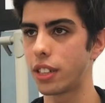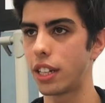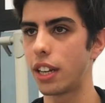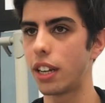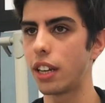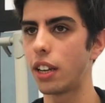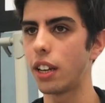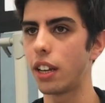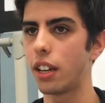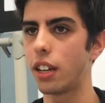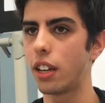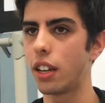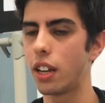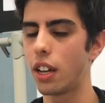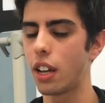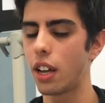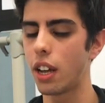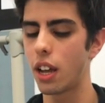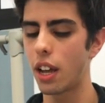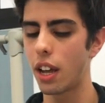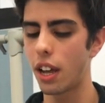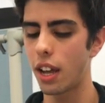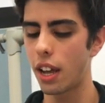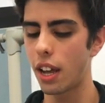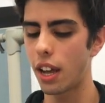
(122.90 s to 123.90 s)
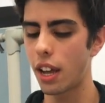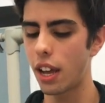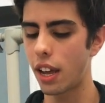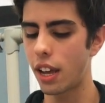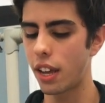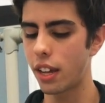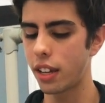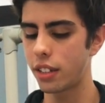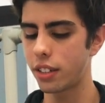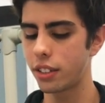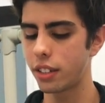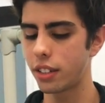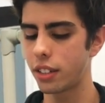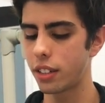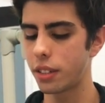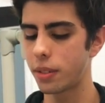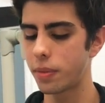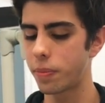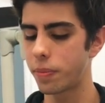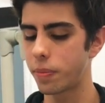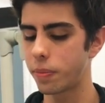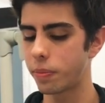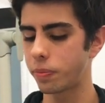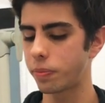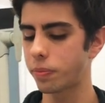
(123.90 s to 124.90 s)
in it. And
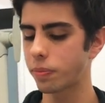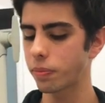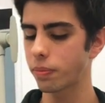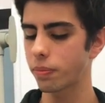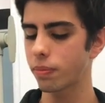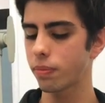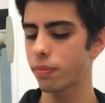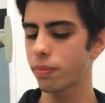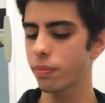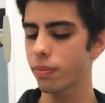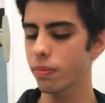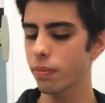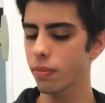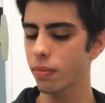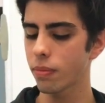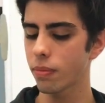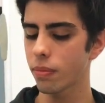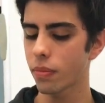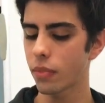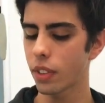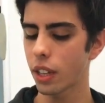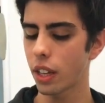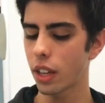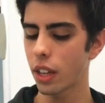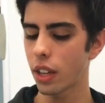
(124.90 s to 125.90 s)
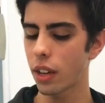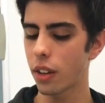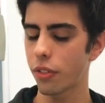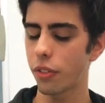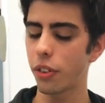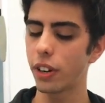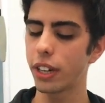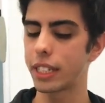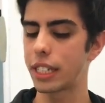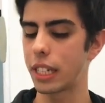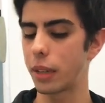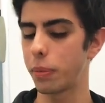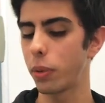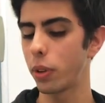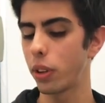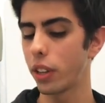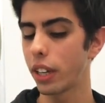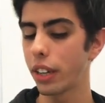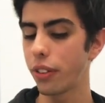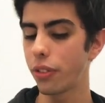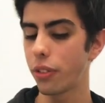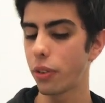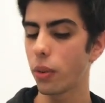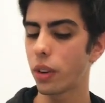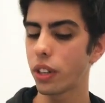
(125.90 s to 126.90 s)
for example,
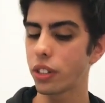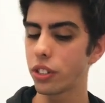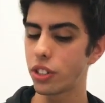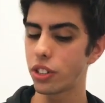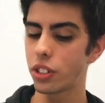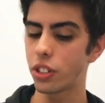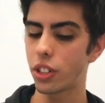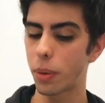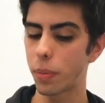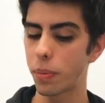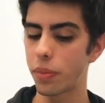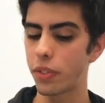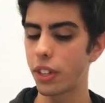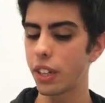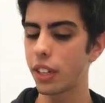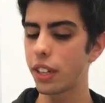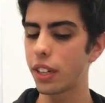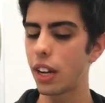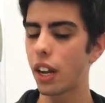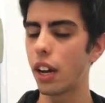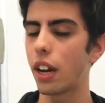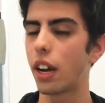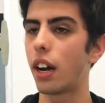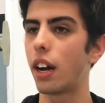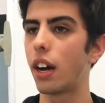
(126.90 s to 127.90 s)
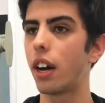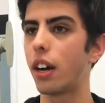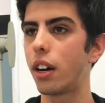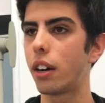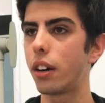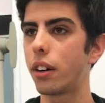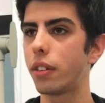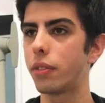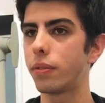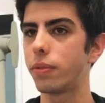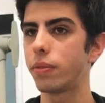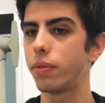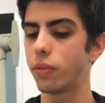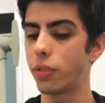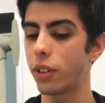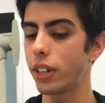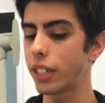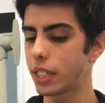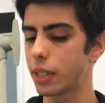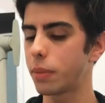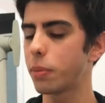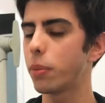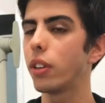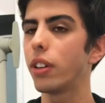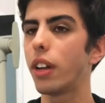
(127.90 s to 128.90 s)
if you want something, for
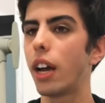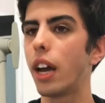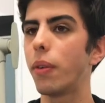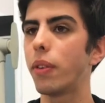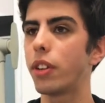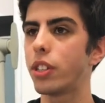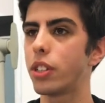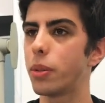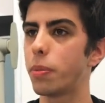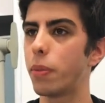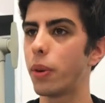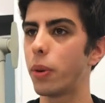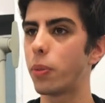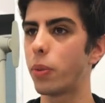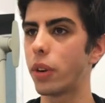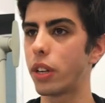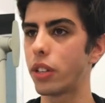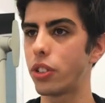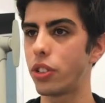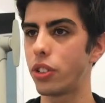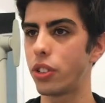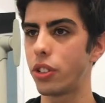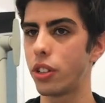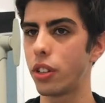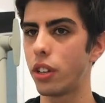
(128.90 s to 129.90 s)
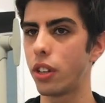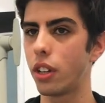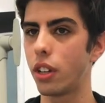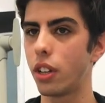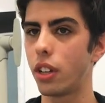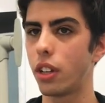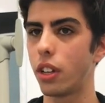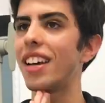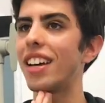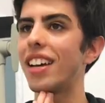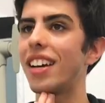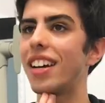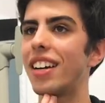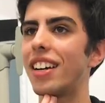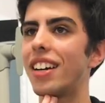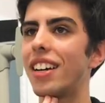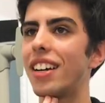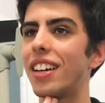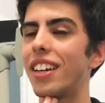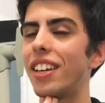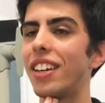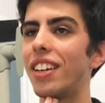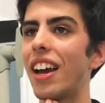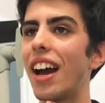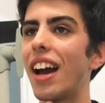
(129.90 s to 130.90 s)
example, I want to be rich.
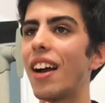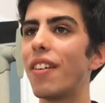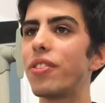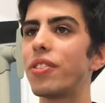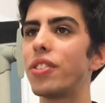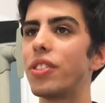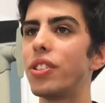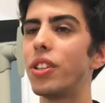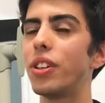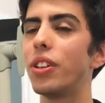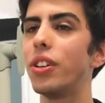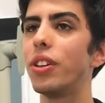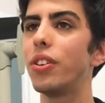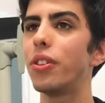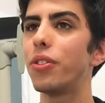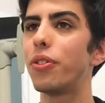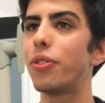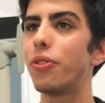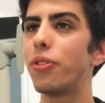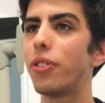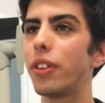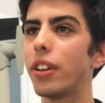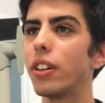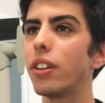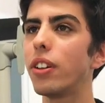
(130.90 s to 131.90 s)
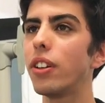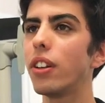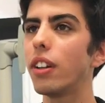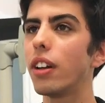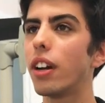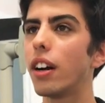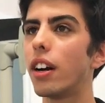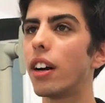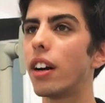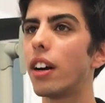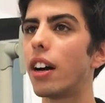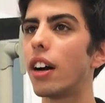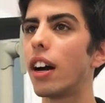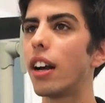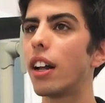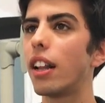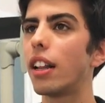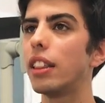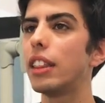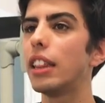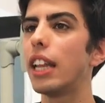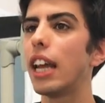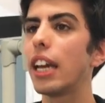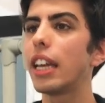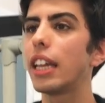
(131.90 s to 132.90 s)
You have to feel
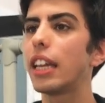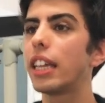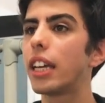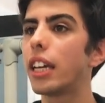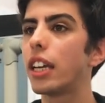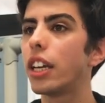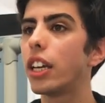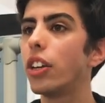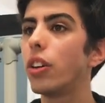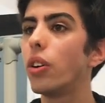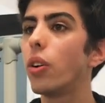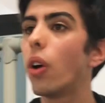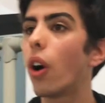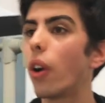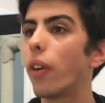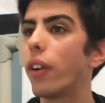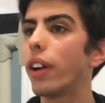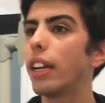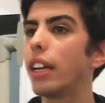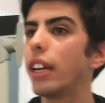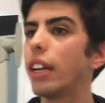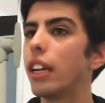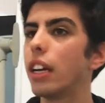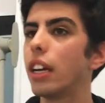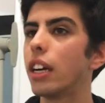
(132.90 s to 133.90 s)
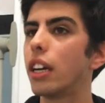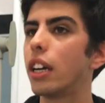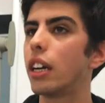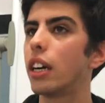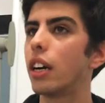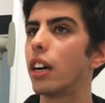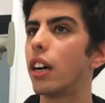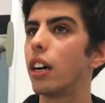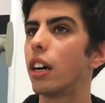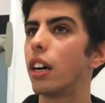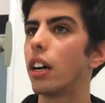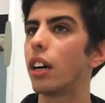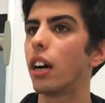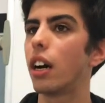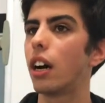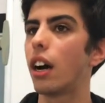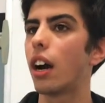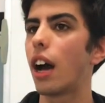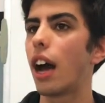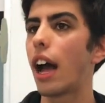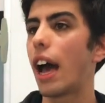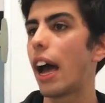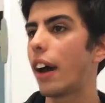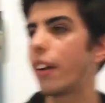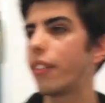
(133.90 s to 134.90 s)
like you already
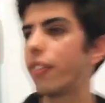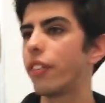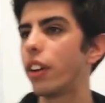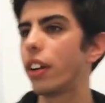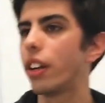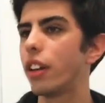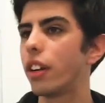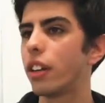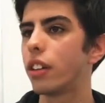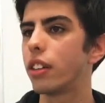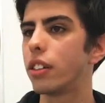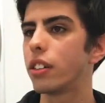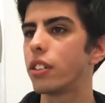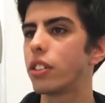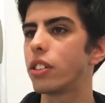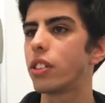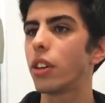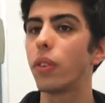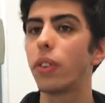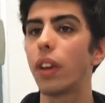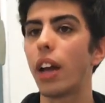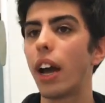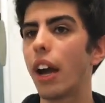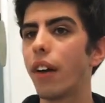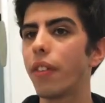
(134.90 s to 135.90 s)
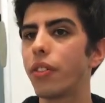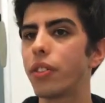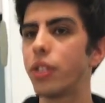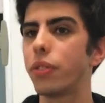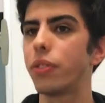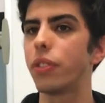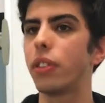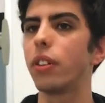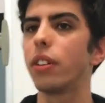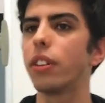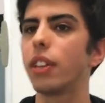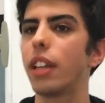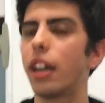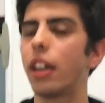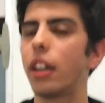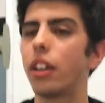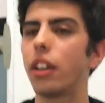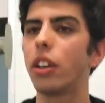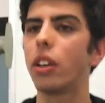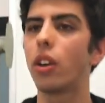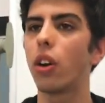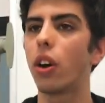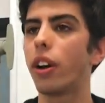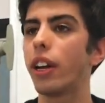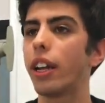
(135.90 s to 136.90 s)
have it. So you have to feel
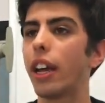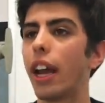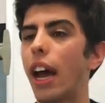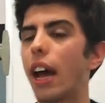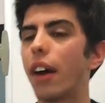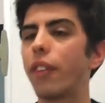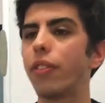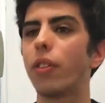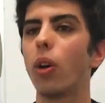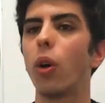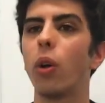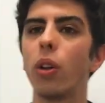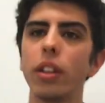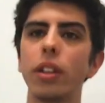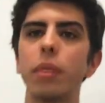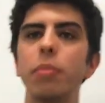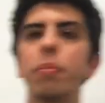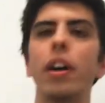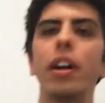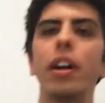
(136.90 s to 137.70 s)
that you already have all the